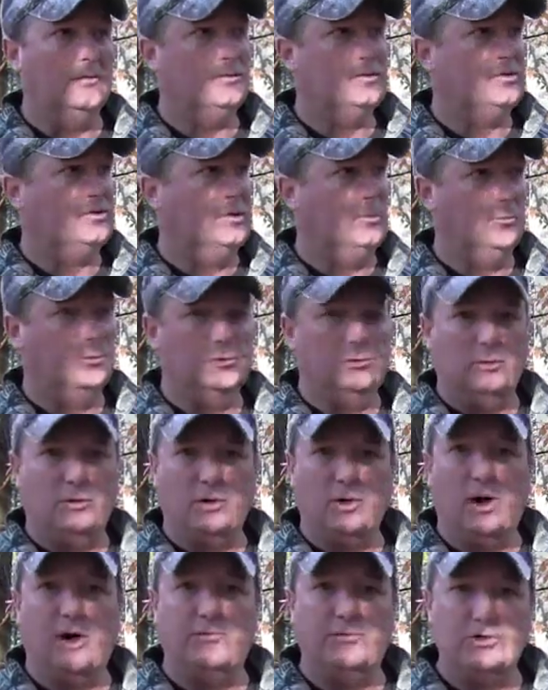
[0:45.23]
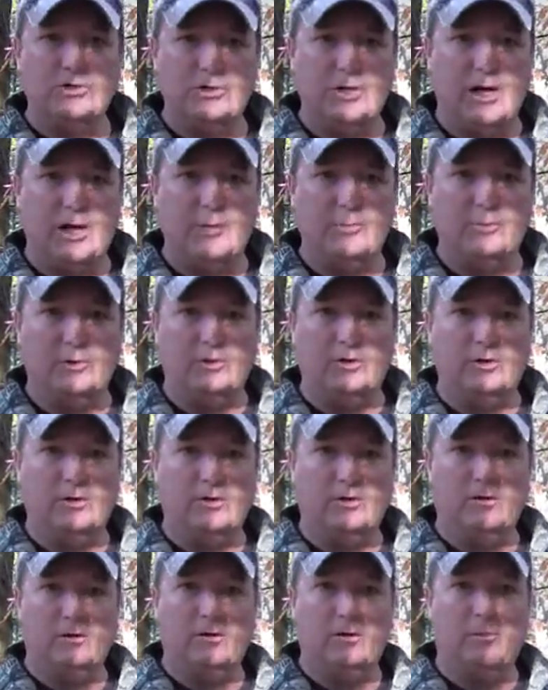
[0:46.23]
similar to a coffee shop
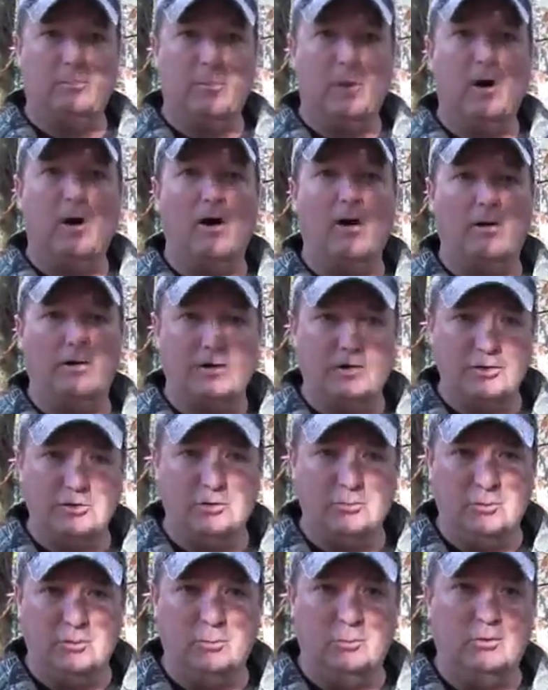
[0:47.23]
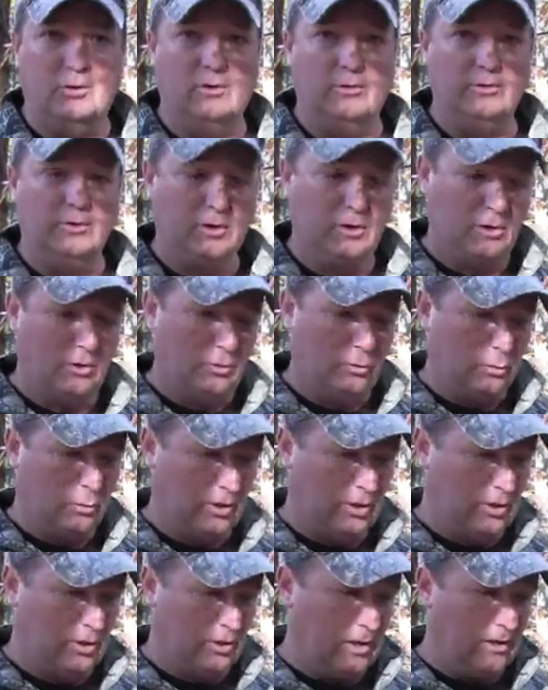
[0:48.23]
or a bar in a human world,
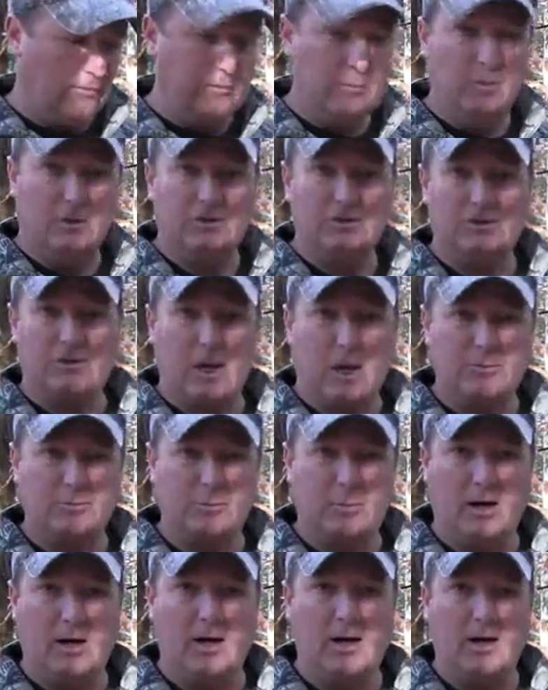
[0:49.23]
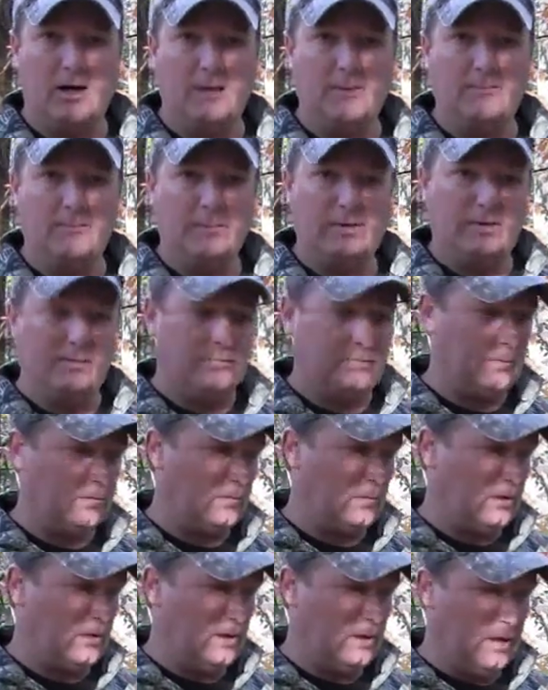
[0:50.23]
where everybody stops by,
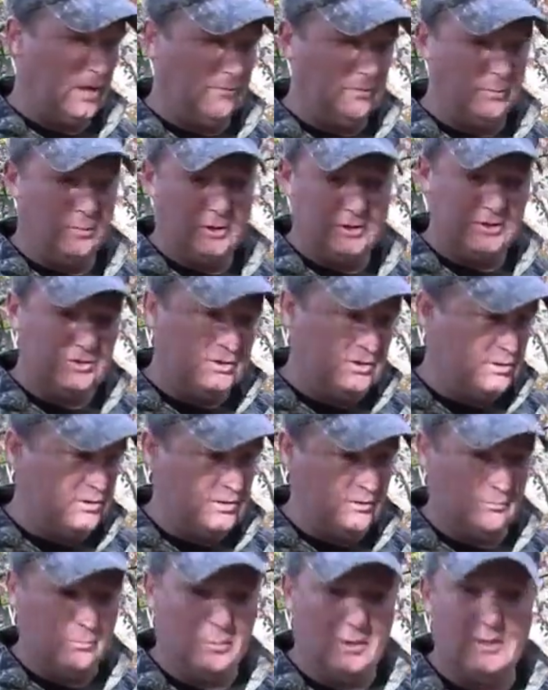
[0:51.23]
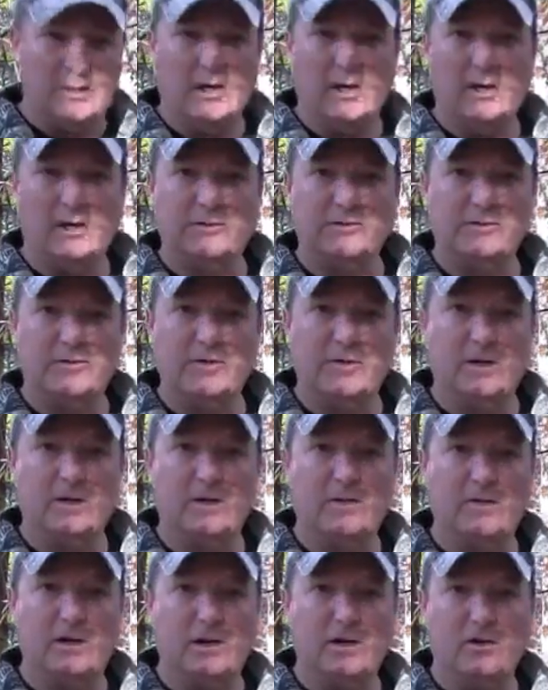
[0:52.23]
everybody sees everybody else,
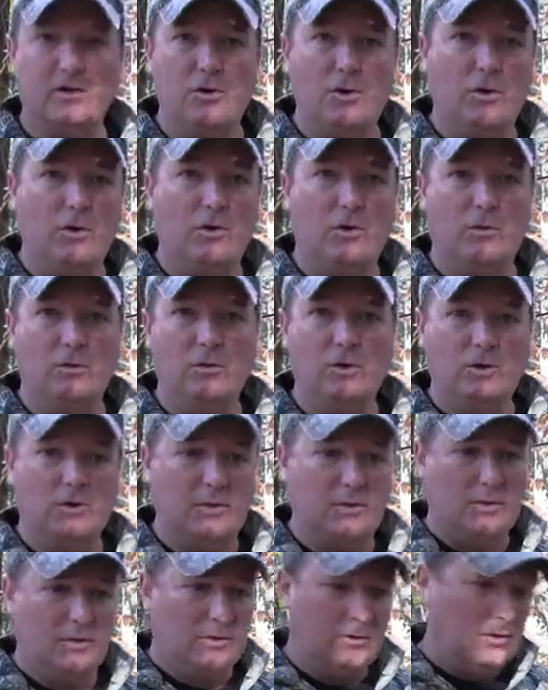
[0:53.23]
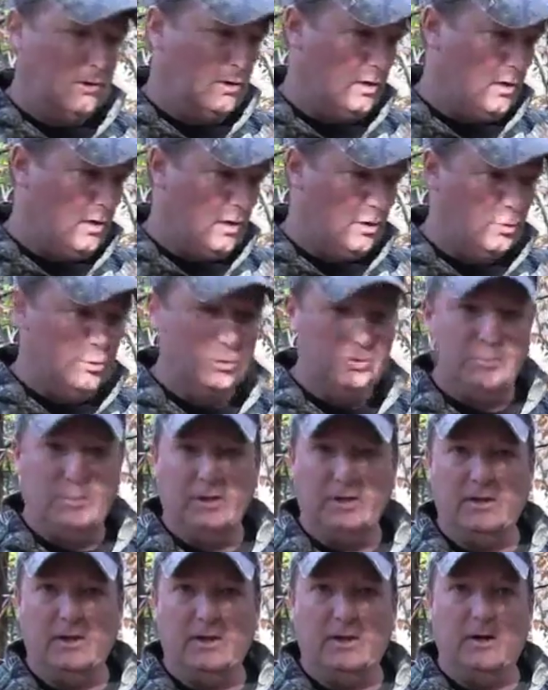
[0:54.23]
they know who's
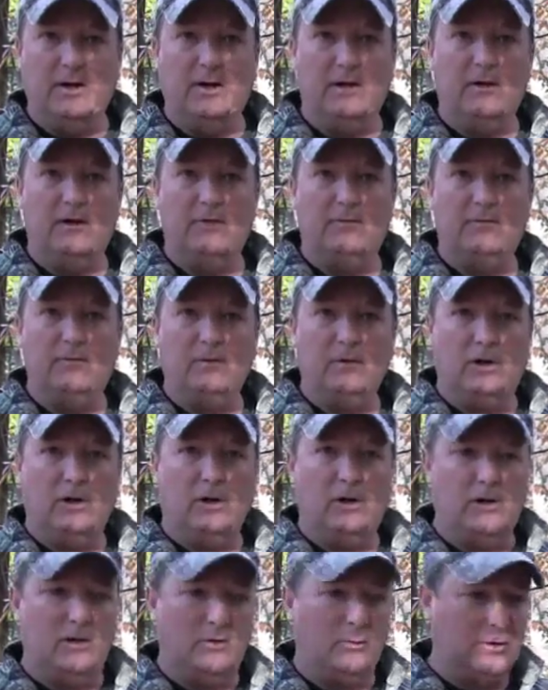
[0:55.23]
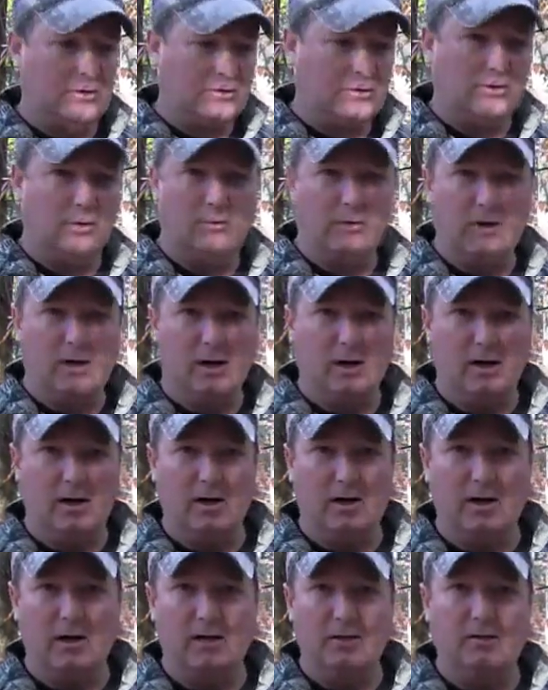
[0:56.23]
been there, what's going
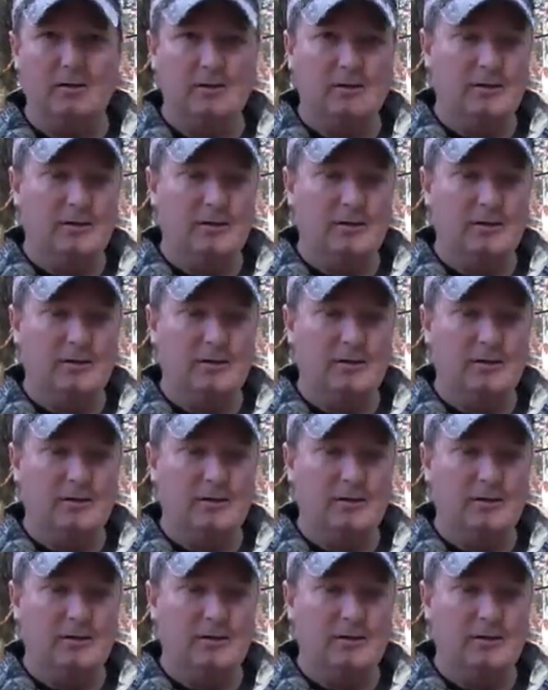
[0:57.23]
on,